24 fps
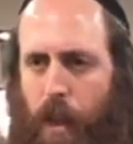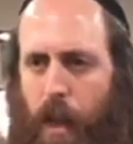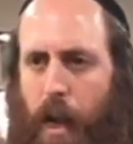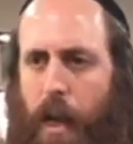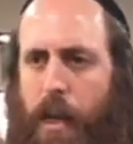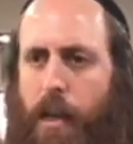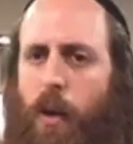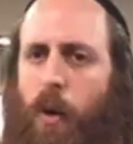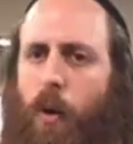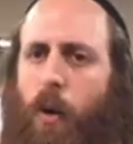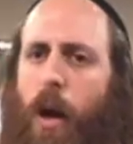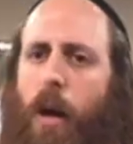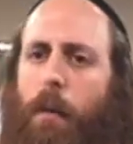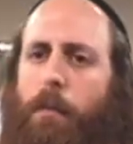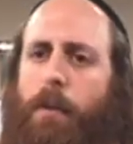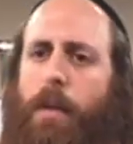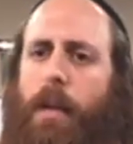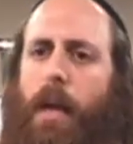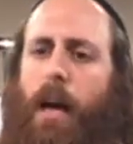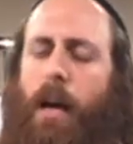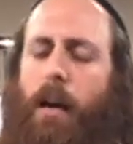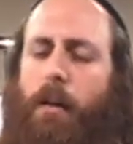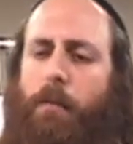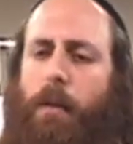I know Rabbi
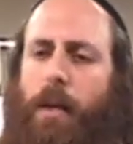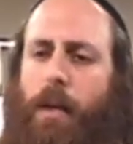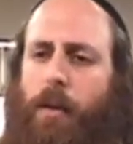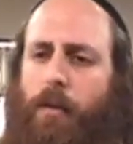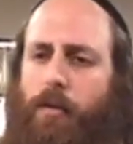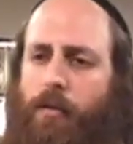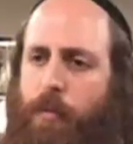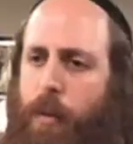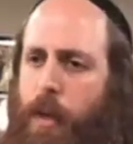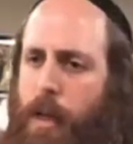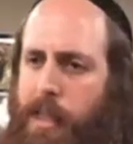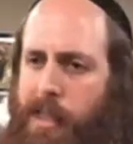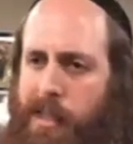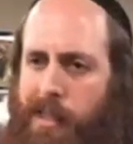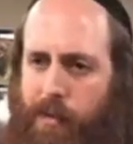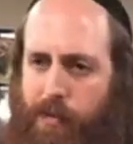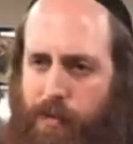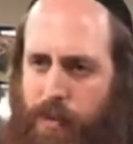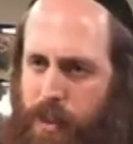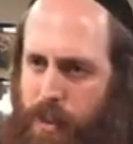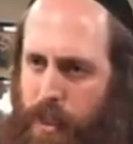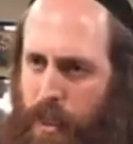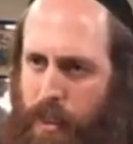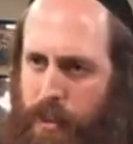Nachman of Breslev
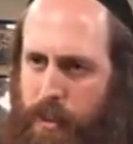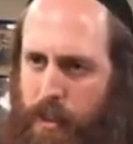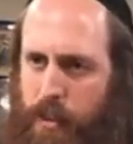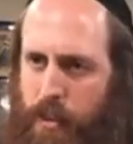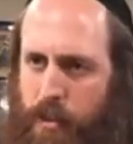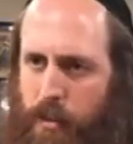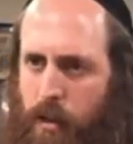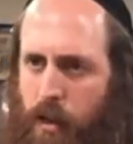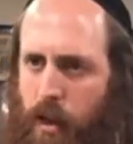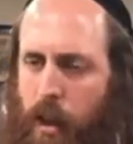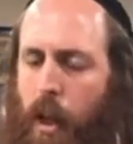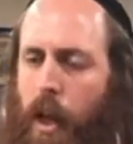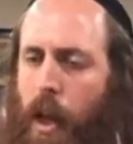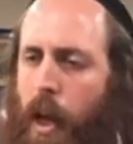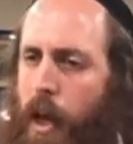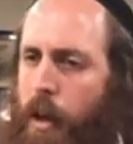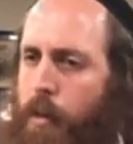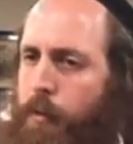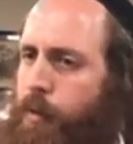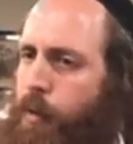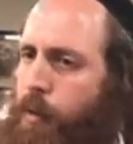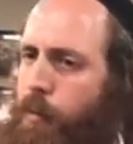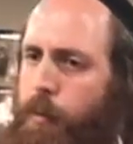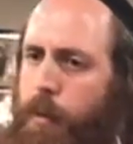said it,
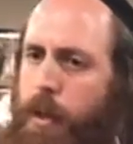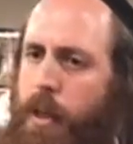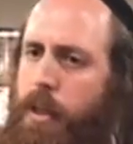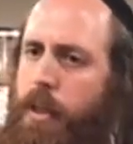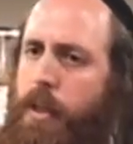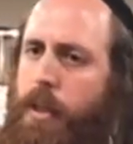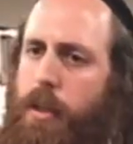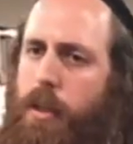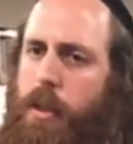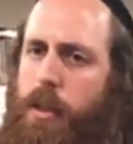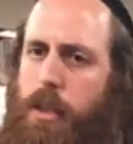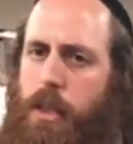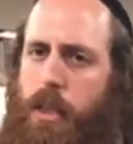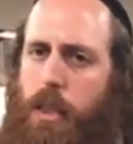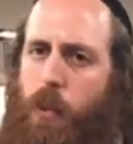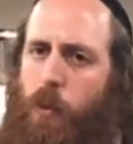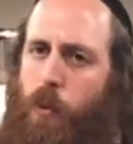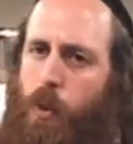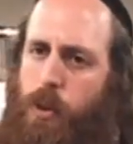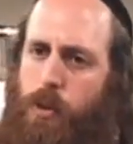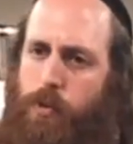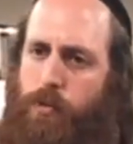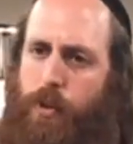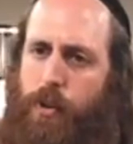and for many years it
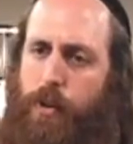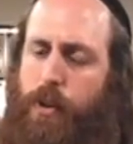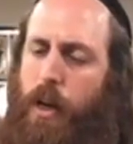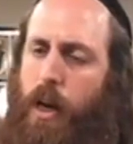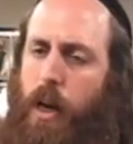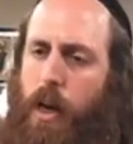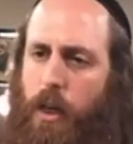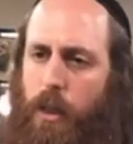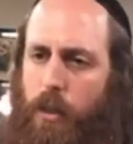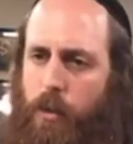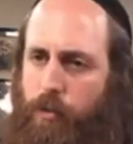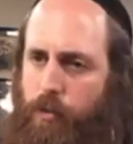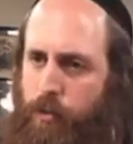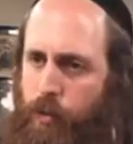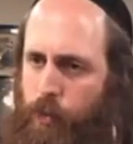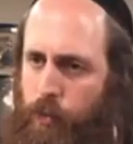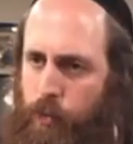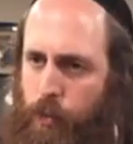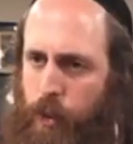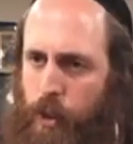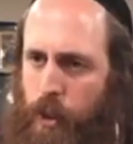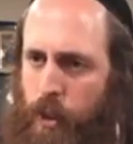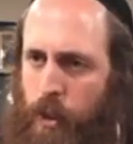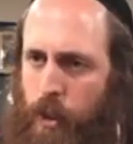was very hard for
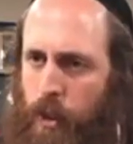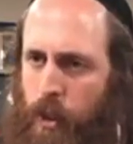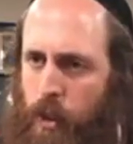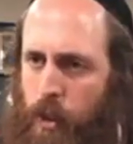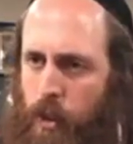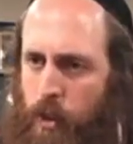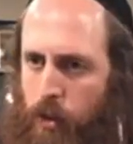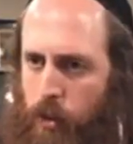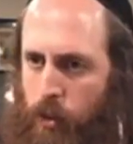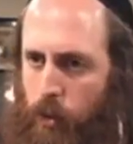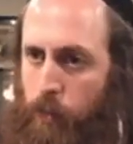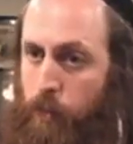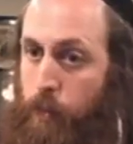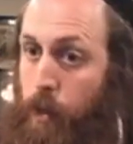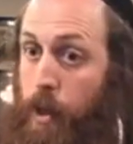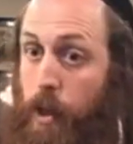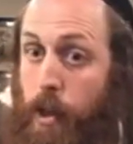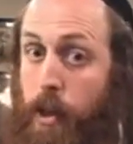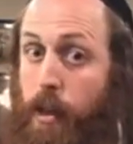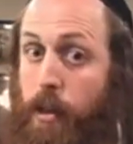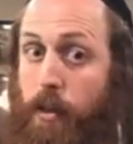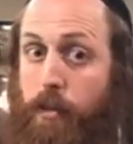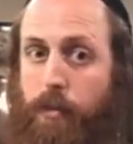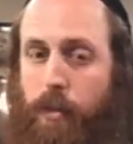me to
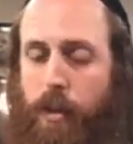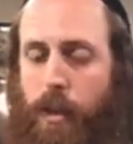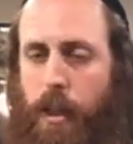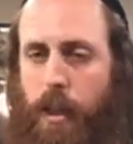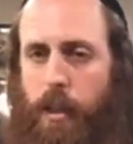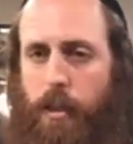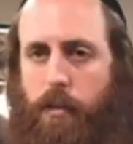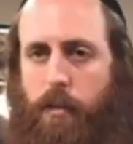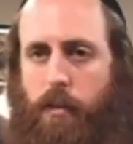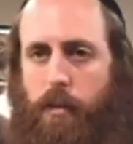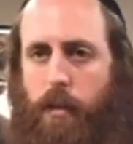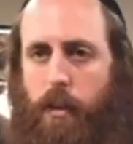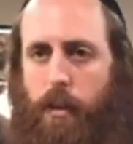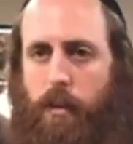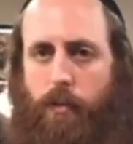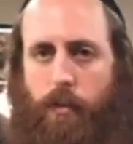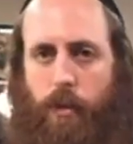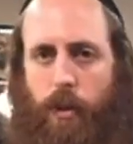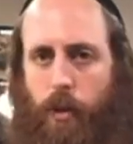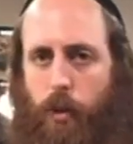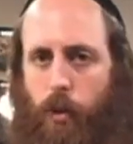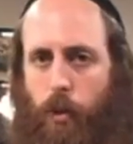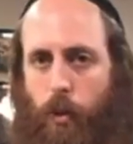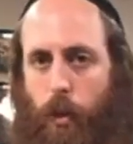believe in it,
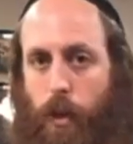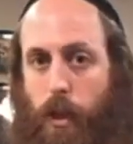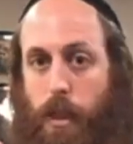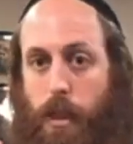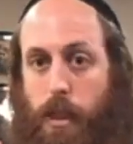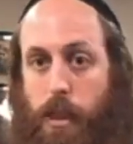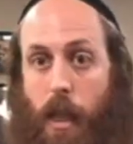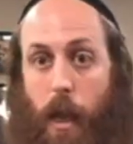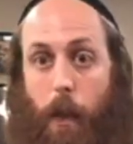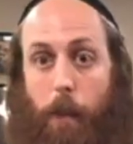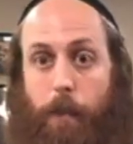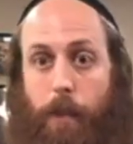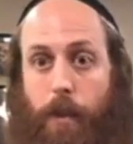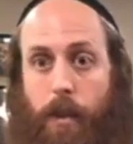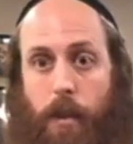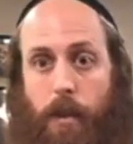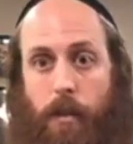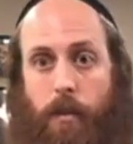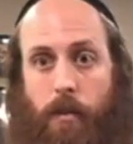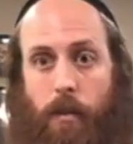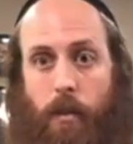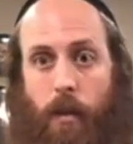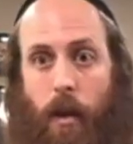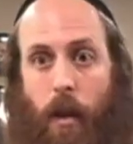even to accept
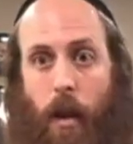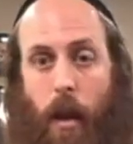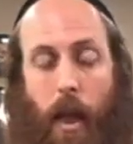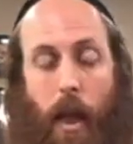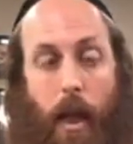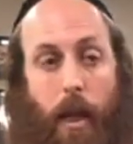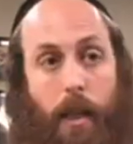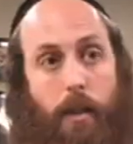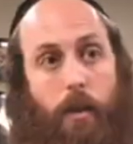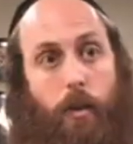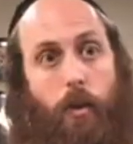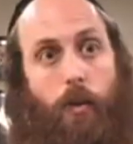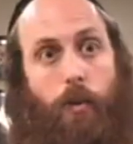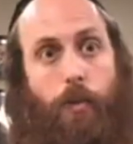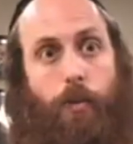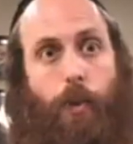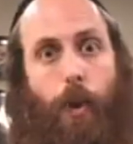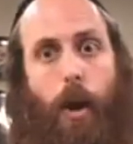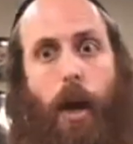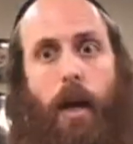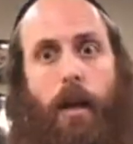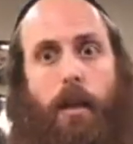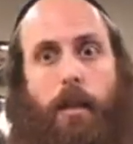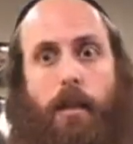it, and to
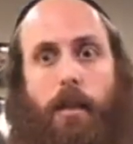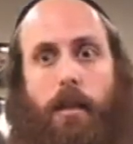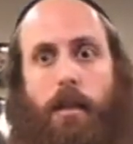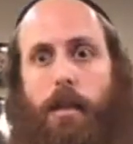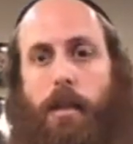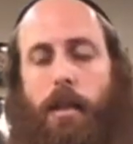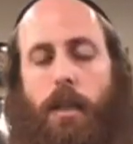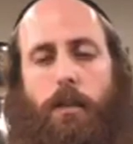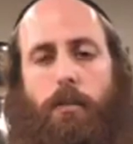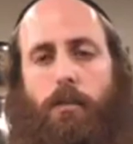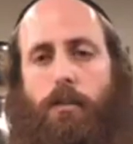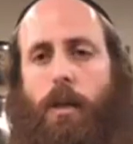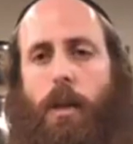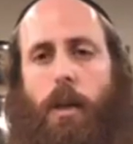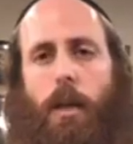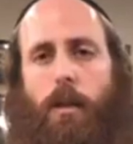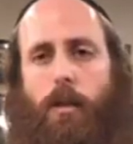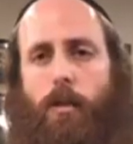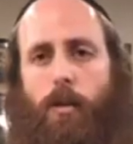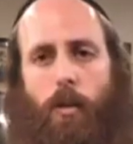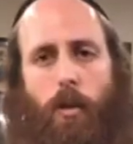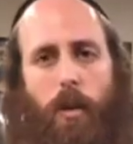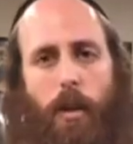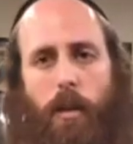practice it, really
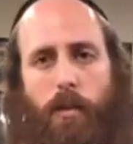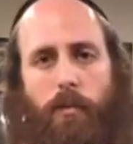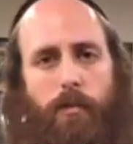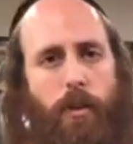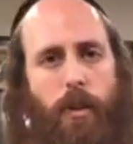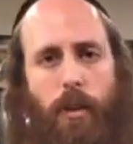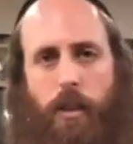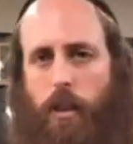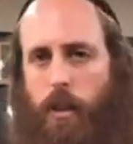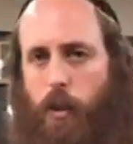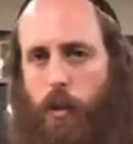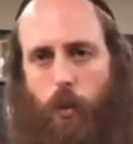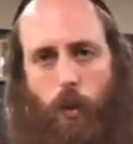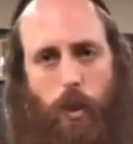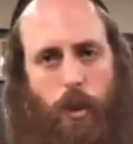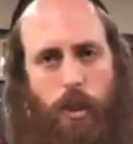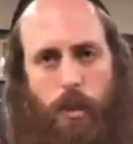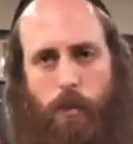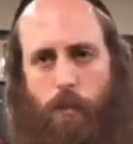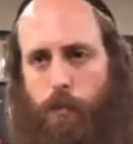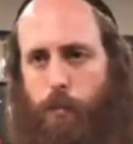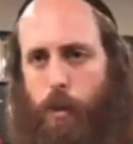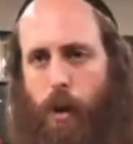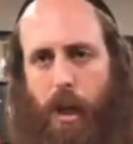to live it. It
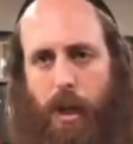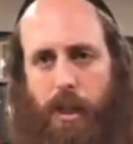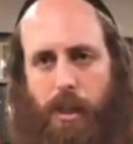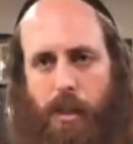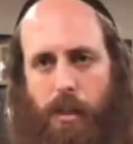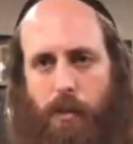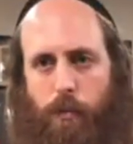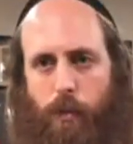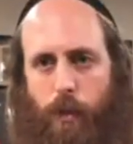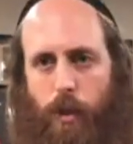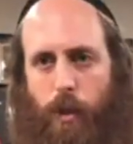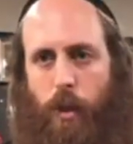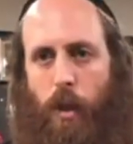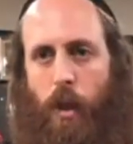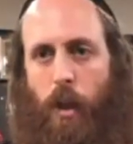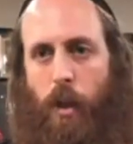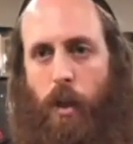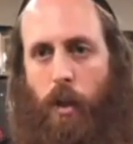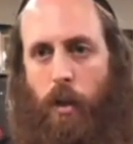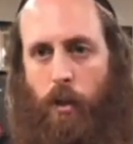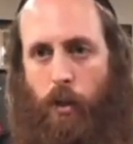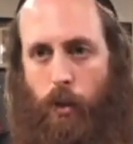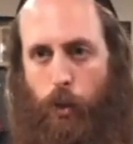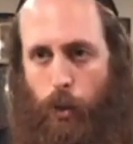was impossible.
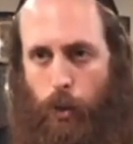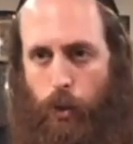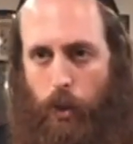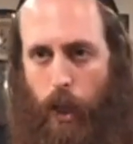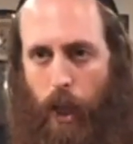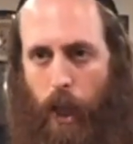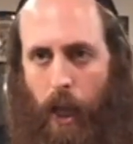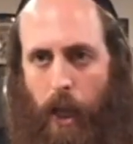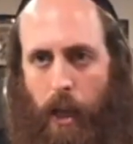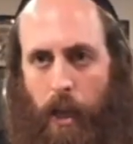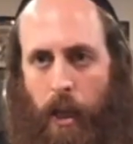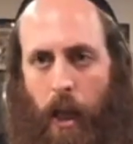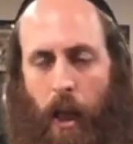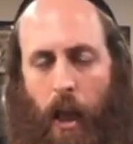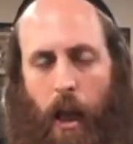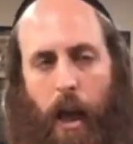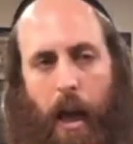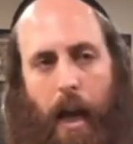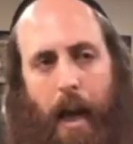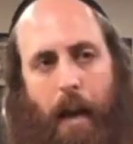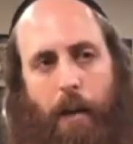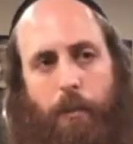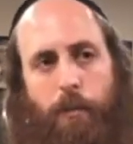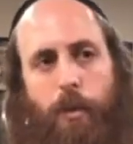Today,
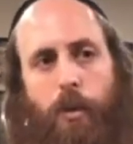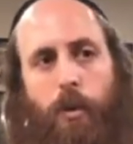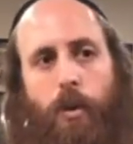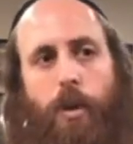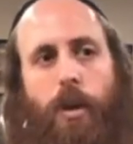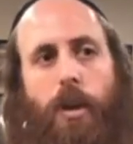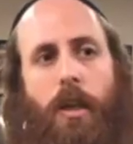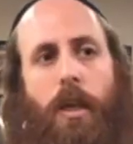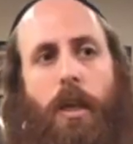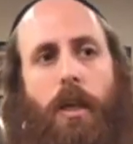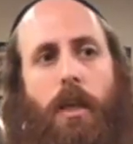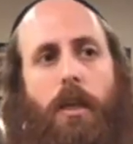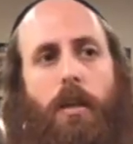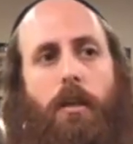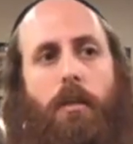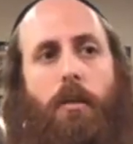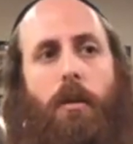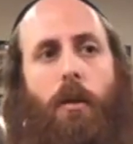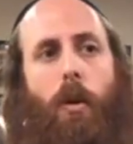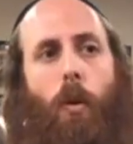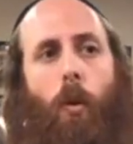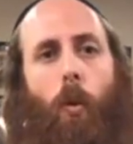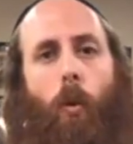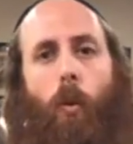I'm doing it
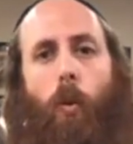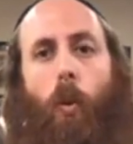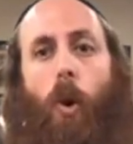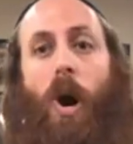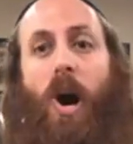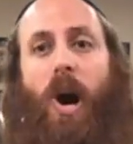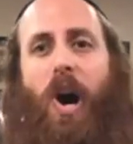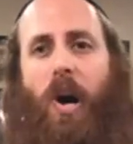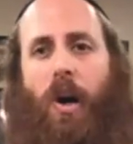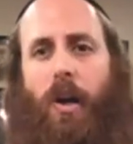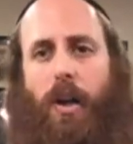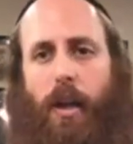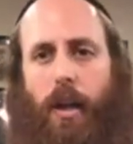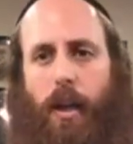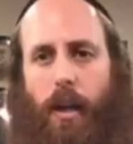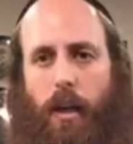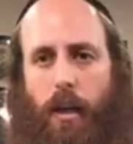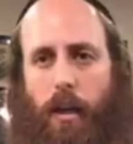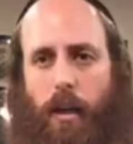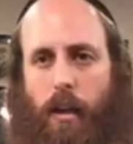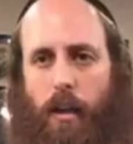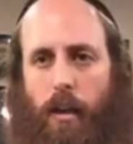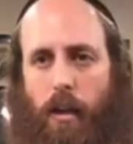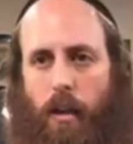
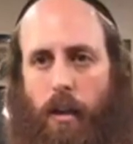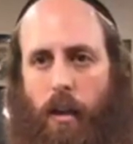walking.